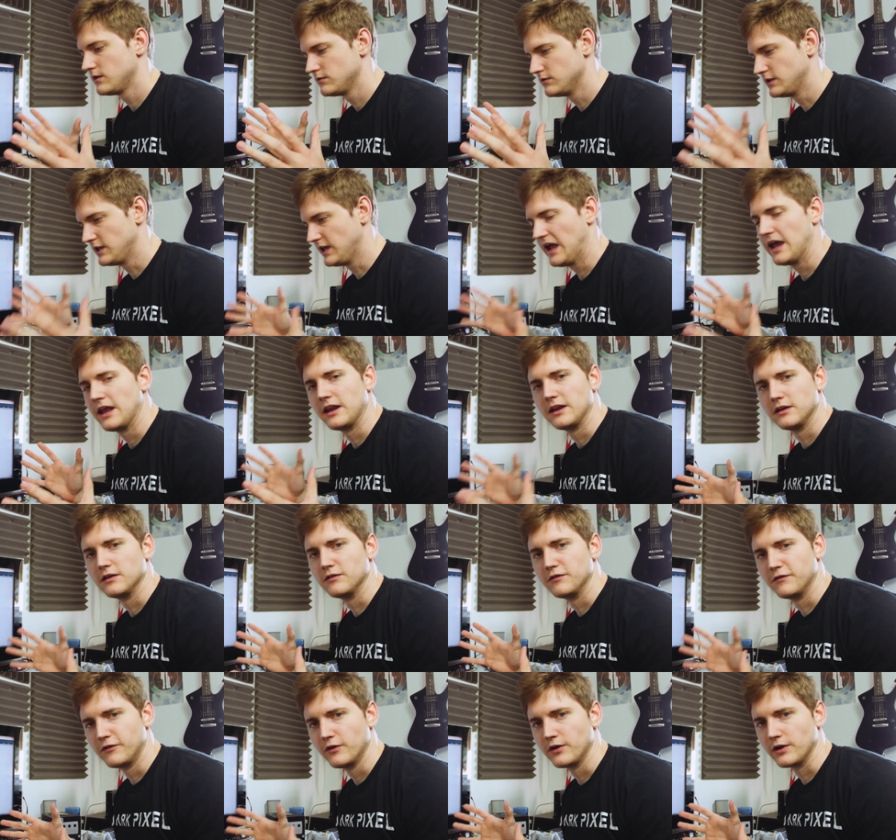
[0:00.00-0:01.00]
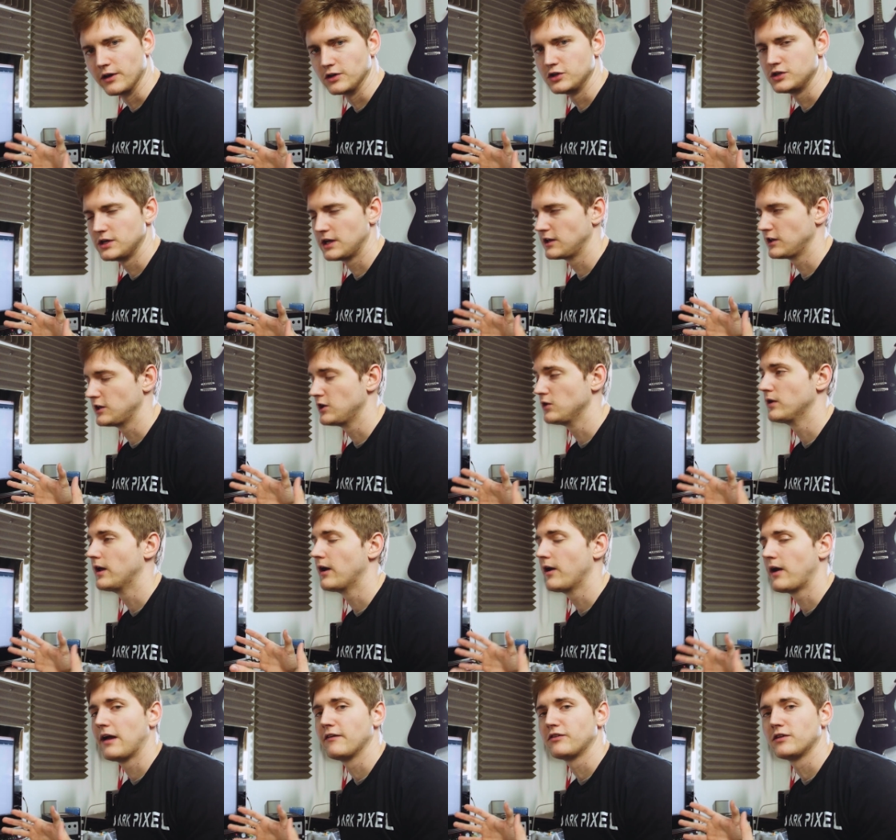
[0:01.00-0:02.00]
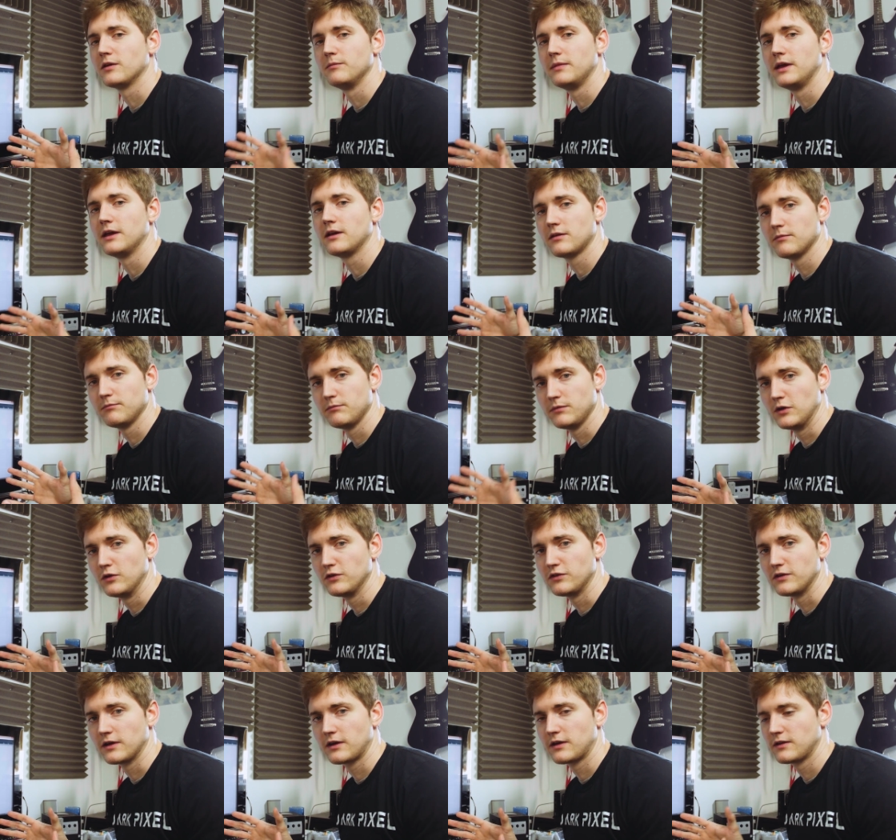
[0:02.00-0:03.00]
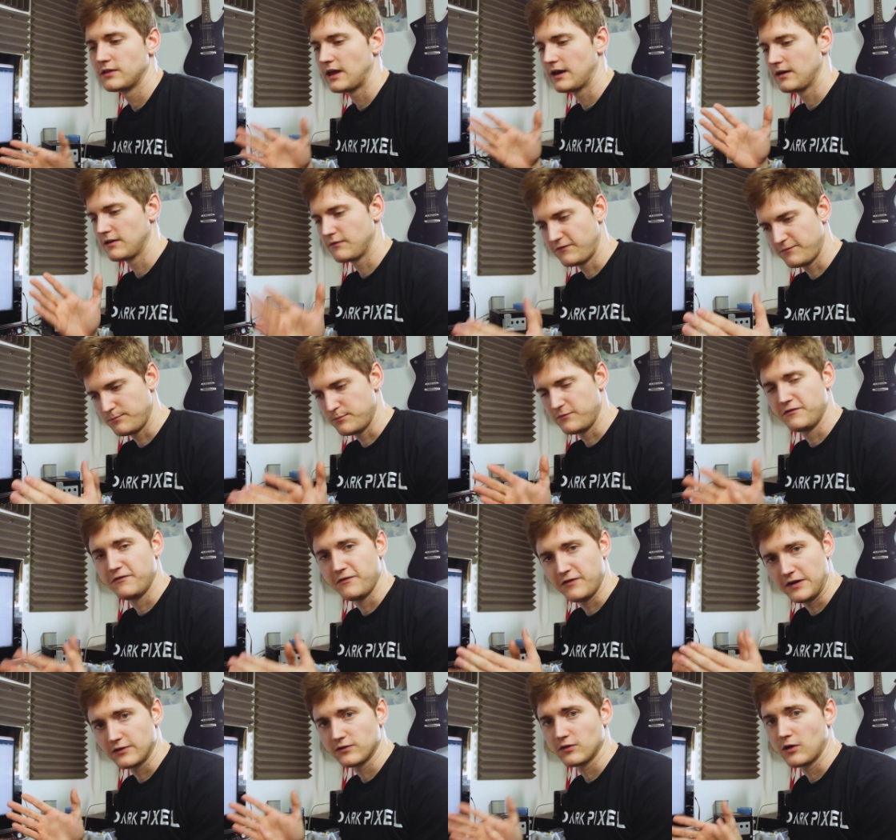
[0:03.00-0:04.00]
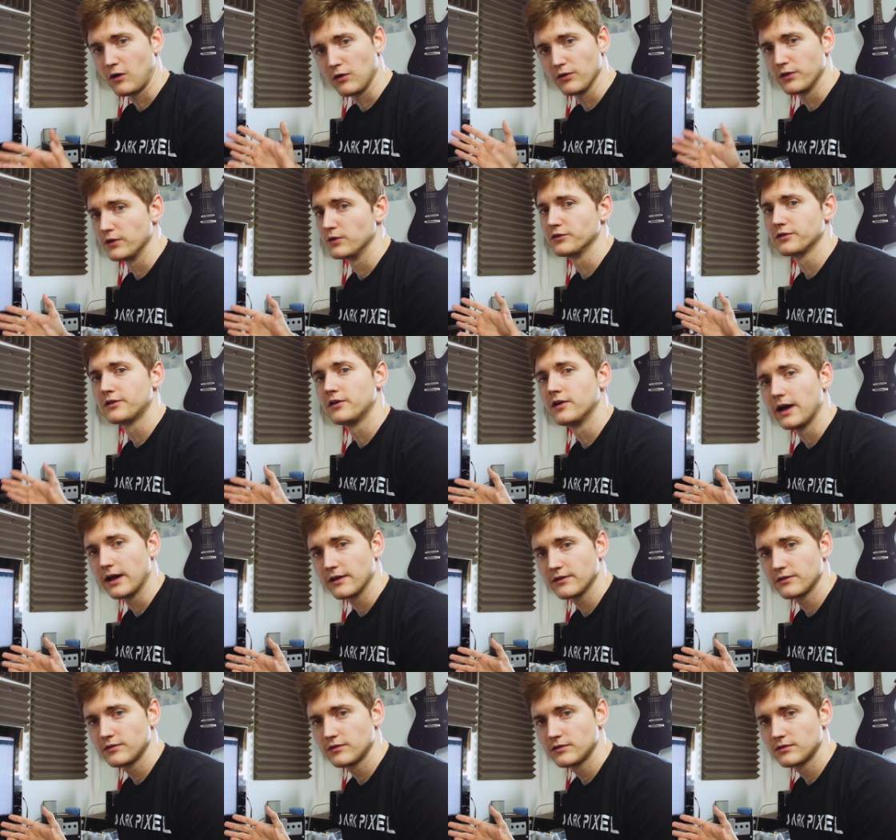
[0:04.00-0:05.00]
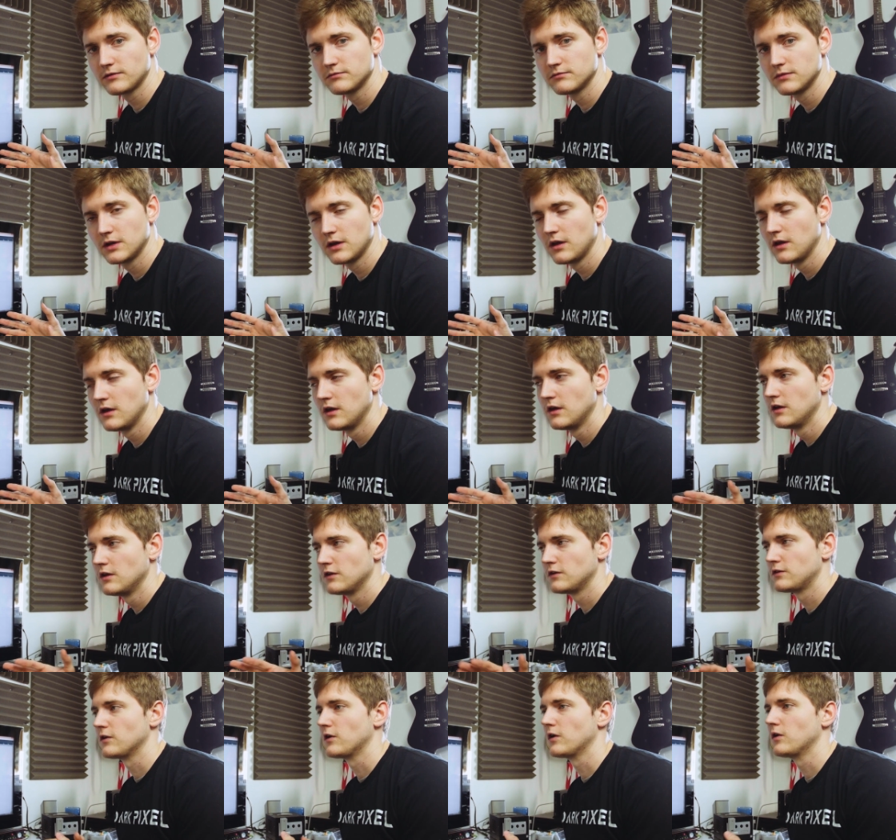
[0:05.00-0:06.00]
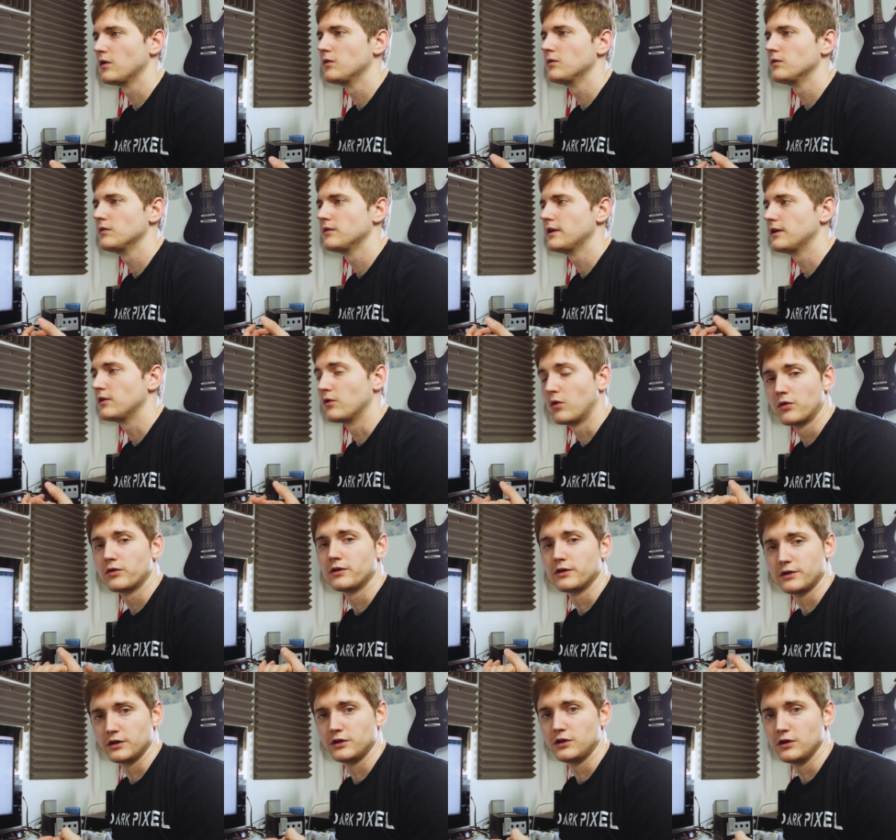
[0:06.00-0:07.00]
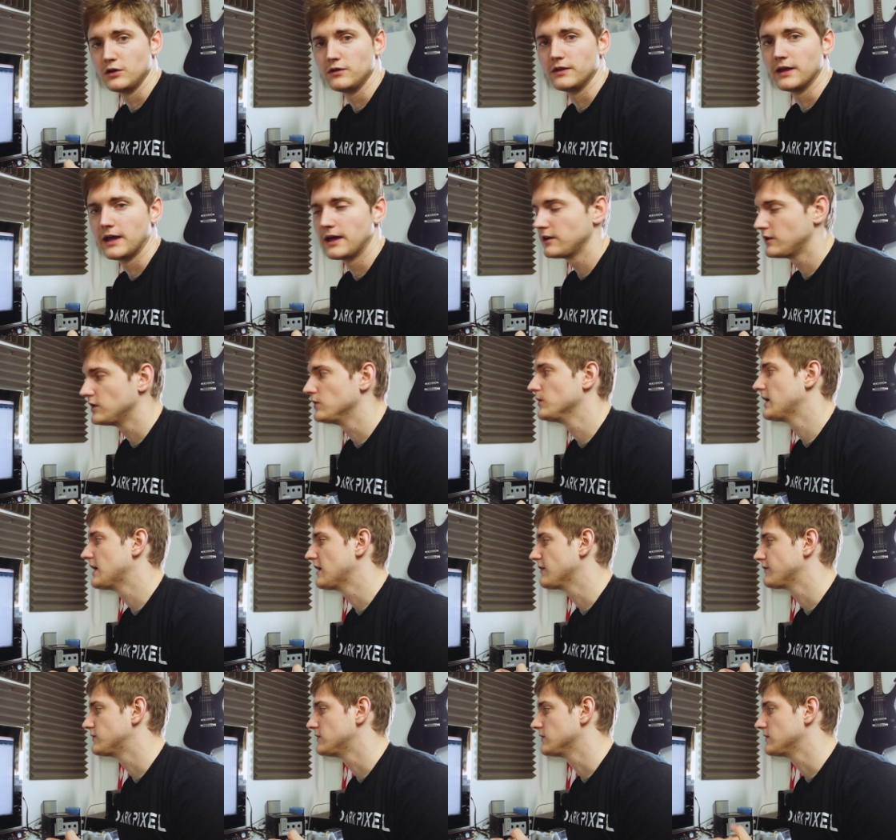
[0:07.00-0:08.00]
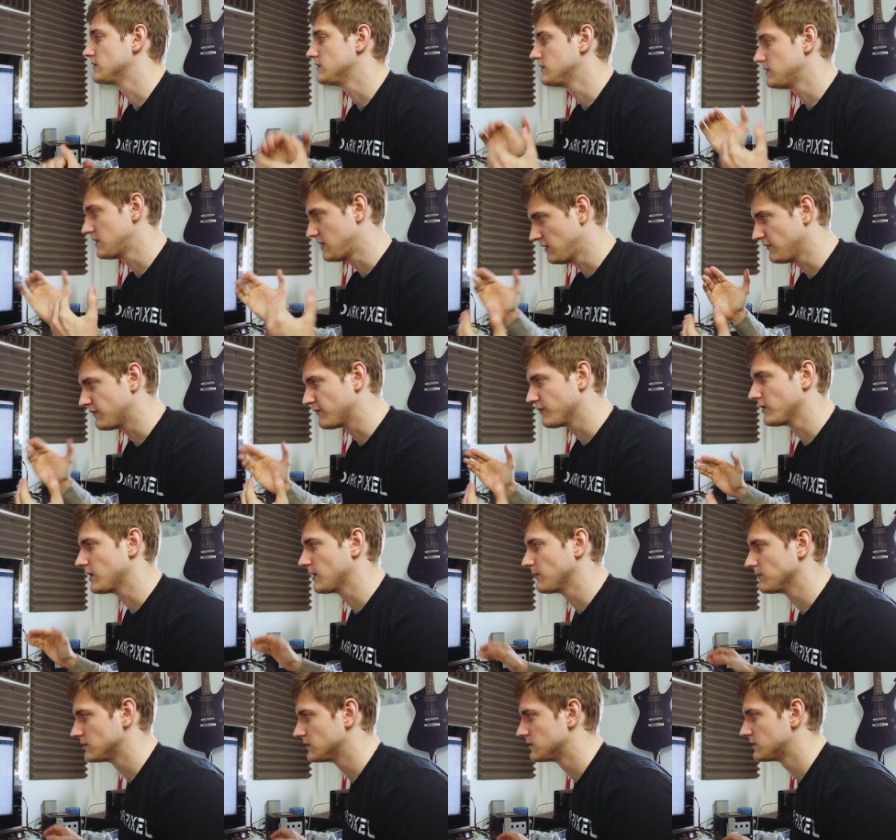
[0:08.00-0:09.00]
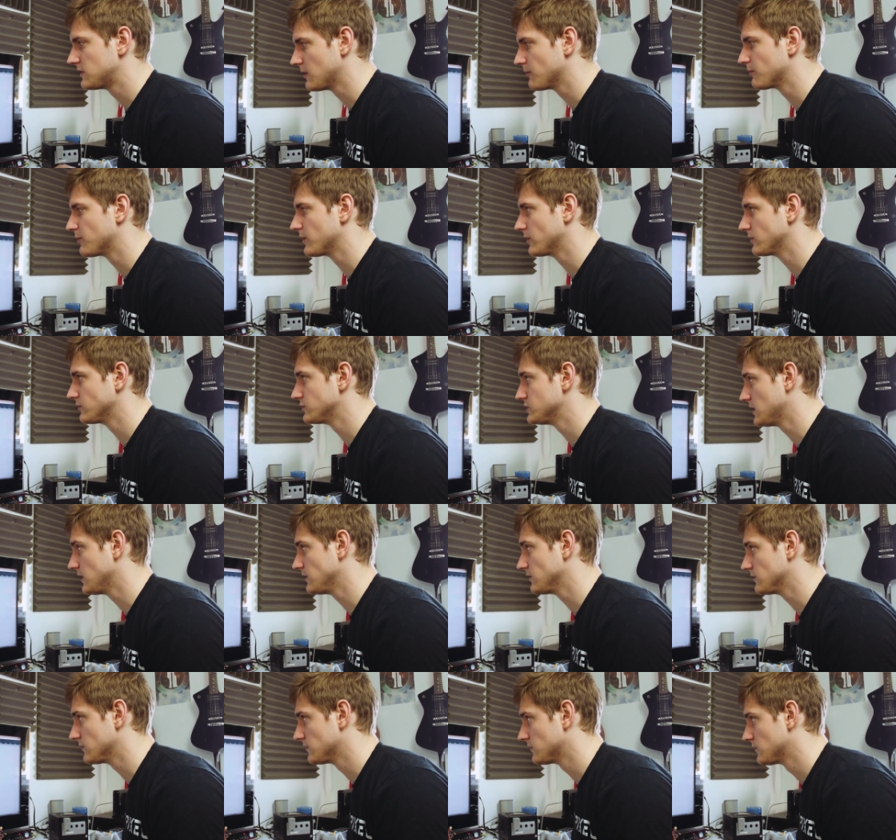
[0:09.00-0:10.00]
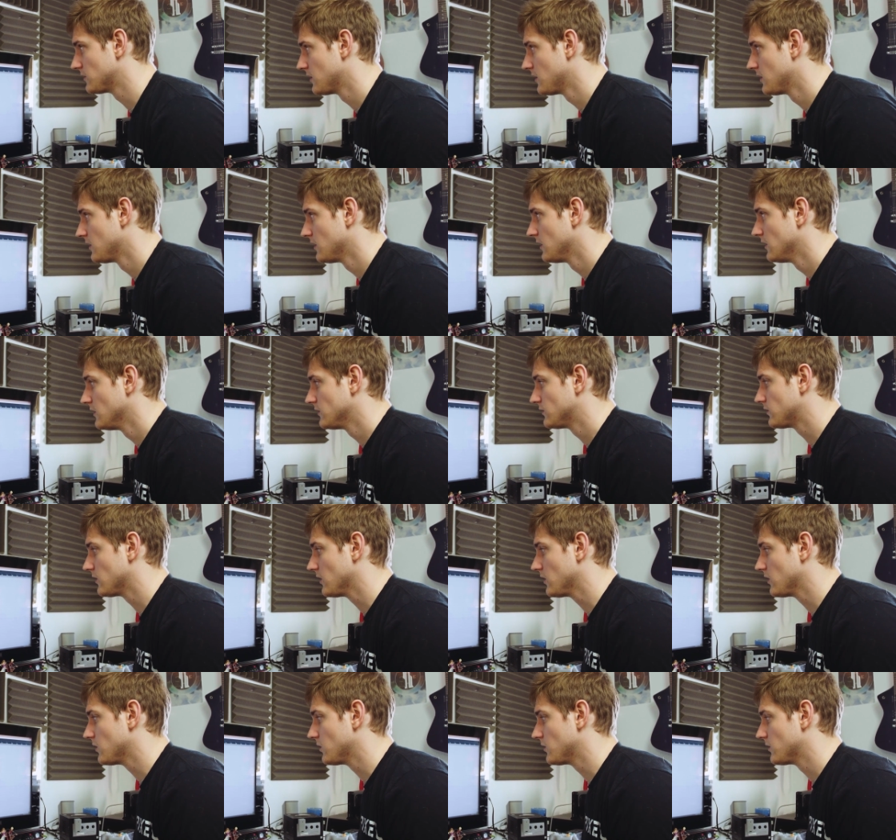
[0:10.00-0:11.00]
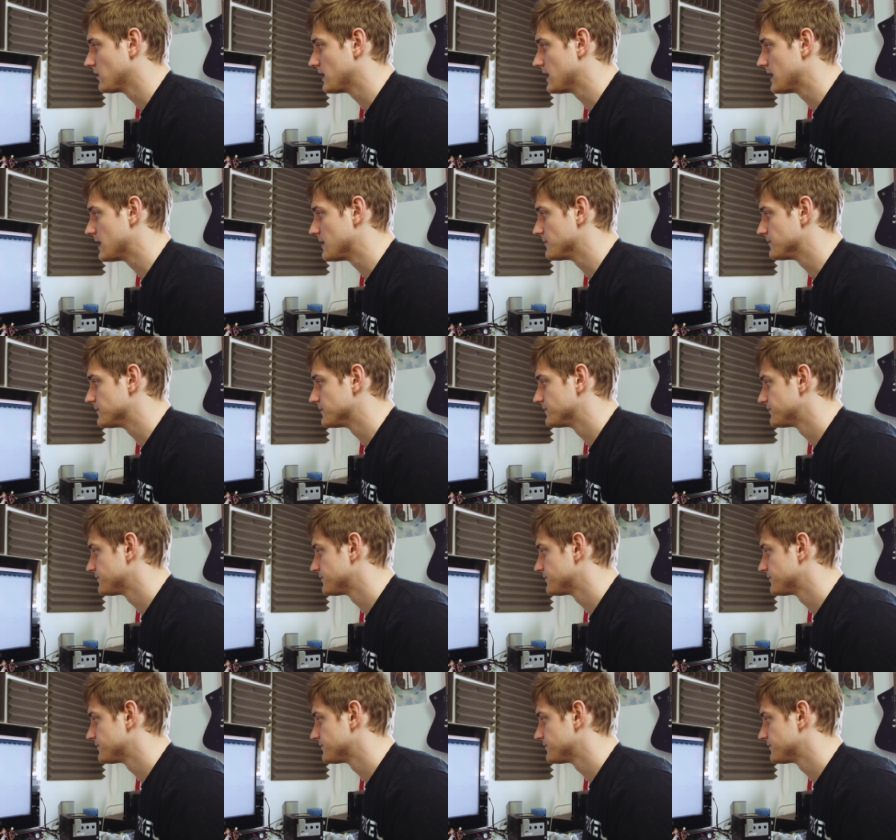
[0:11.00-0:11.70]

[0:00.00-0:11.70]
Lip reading: the edited footage, and you now have to make music that fits all those cuts. So in order to do that, you have to keyframe tempo changes. So